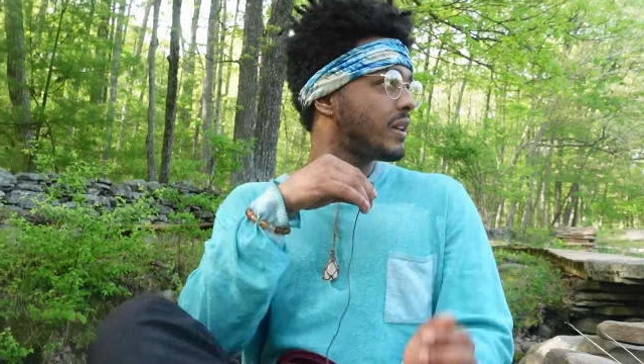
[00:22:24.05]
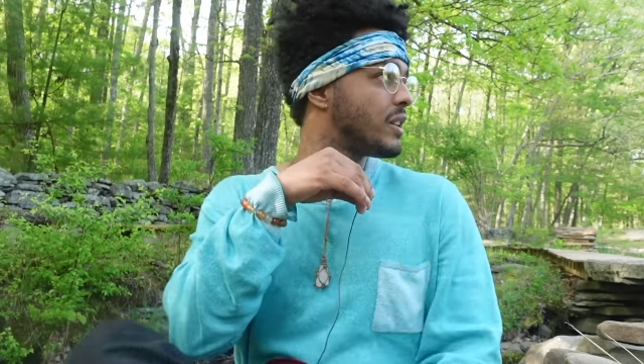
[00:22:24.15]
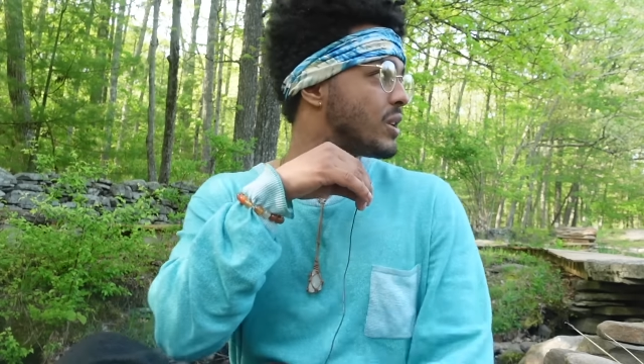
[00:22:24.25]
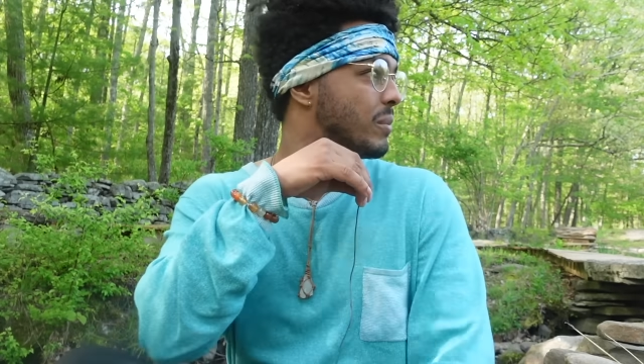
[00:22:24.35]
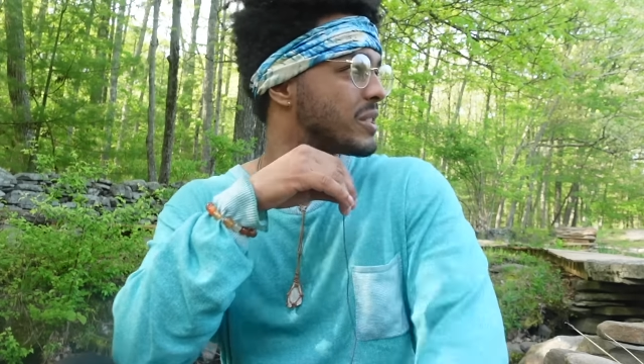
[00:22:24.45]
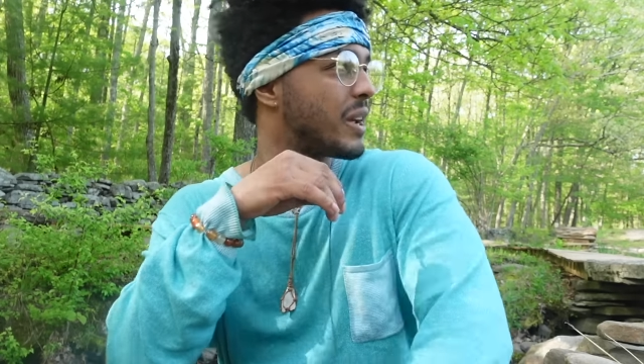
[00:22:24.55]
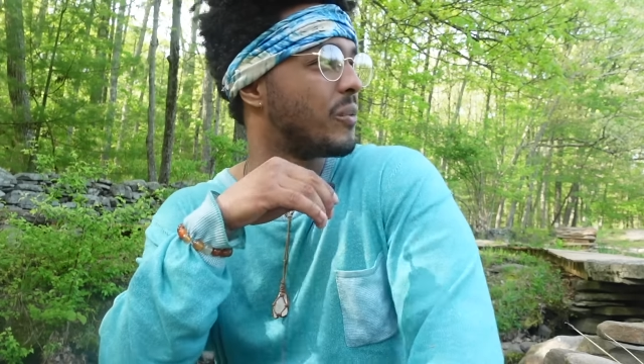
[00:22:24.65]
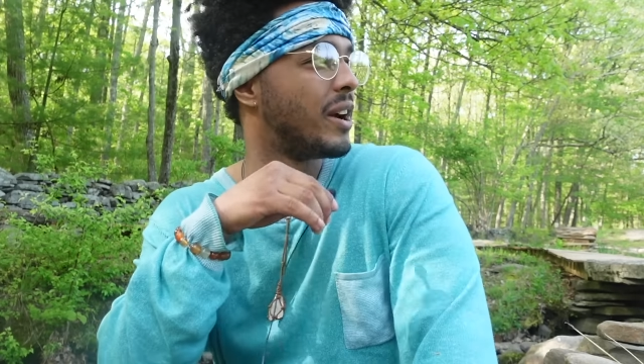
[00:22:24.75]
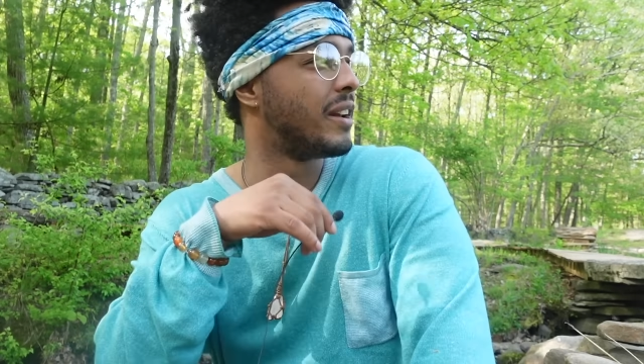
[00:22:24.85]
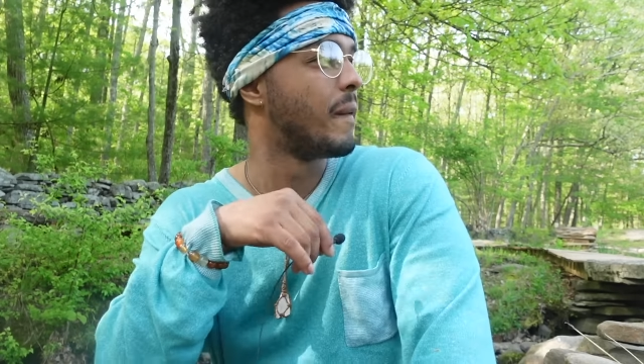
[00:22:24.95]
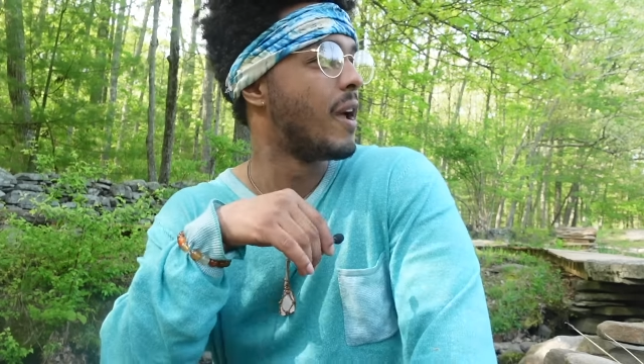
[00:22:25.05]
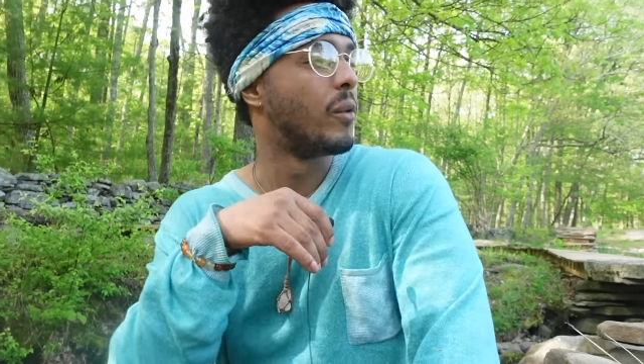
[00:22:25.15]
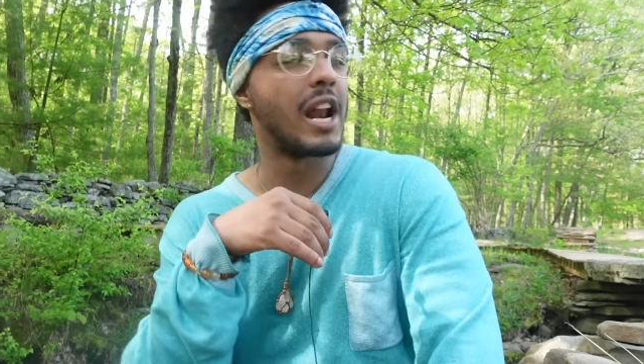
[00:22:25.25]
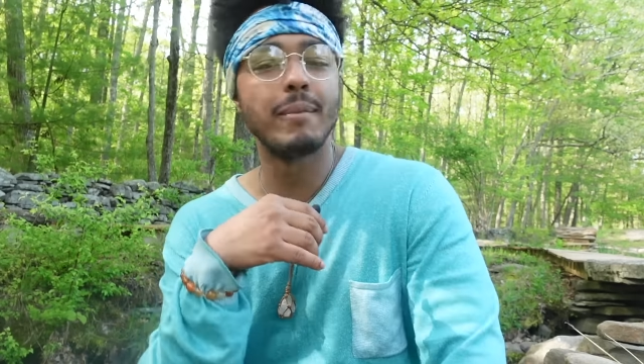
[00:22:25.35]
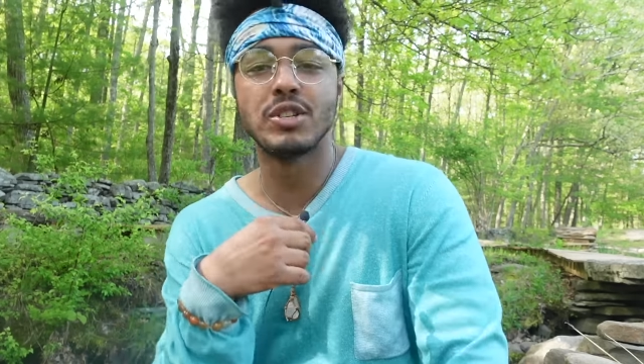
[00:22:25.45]
it's almost like when
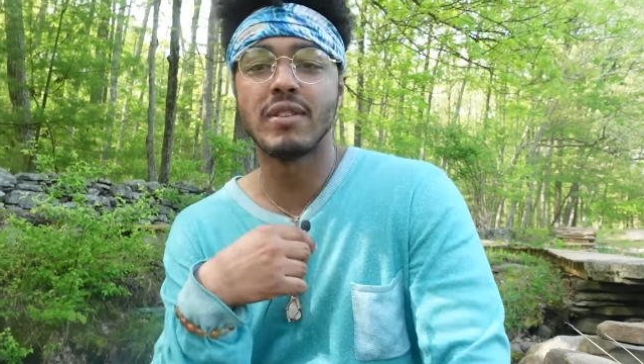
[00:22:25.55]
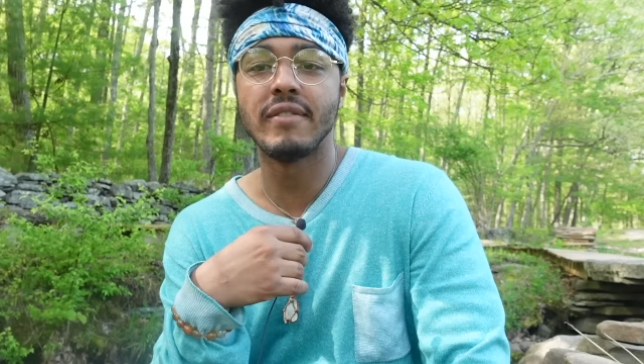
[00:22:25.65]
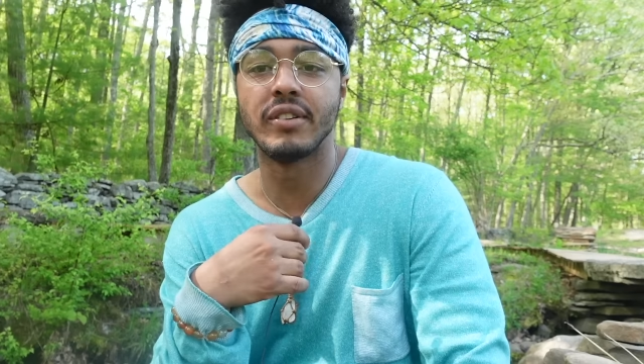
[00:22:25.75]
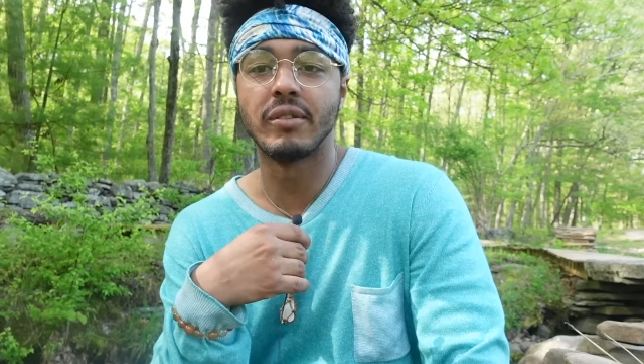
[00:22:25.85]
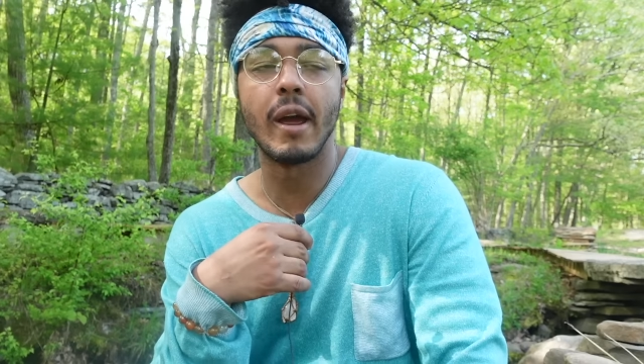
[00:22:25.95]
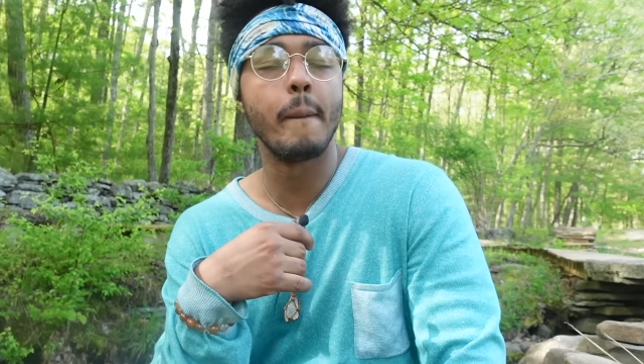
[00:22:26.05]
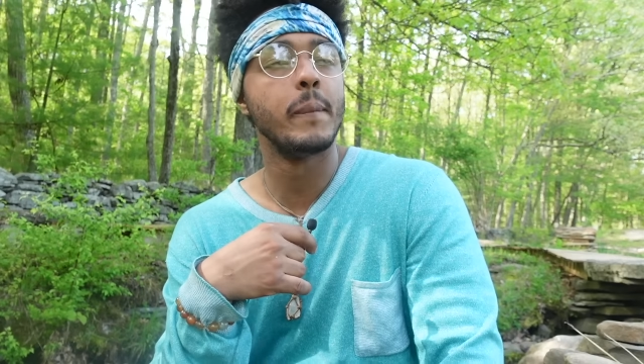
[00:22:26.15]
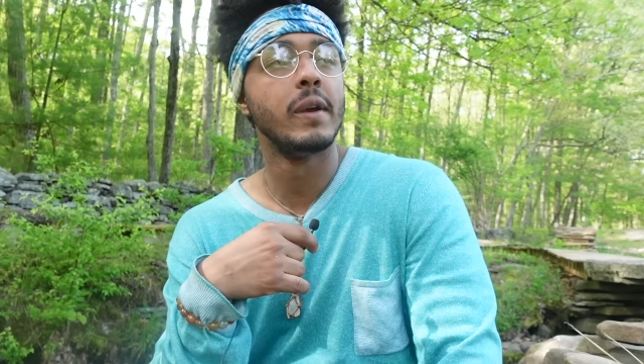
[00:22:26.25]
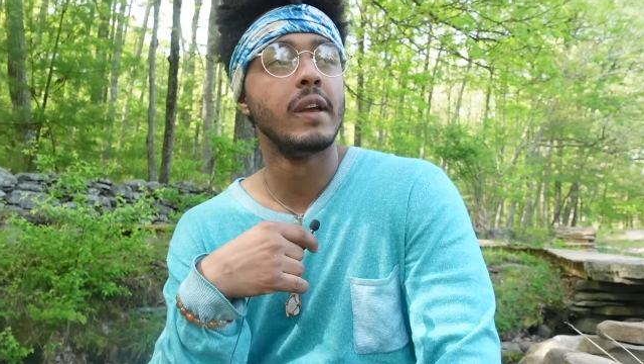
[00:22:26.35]
I'm in traffic, right?